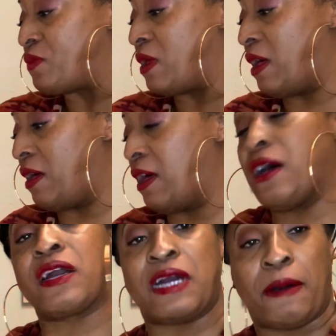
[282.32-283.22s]

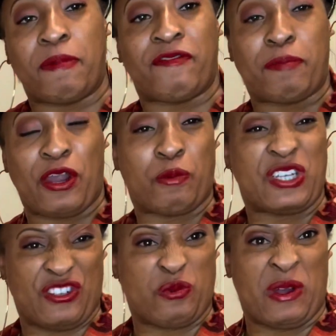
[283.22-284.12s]
a cup of butter,
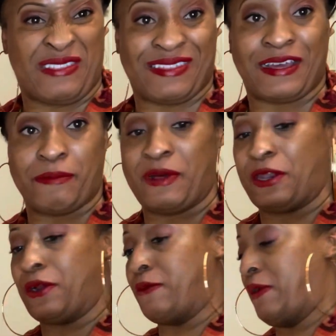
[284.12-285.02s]
which is 1 stick of
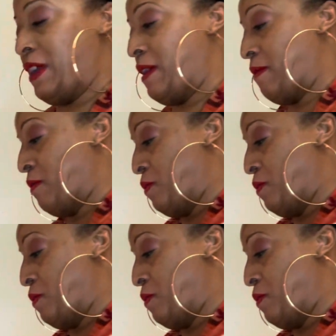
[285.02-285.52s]
butter, right?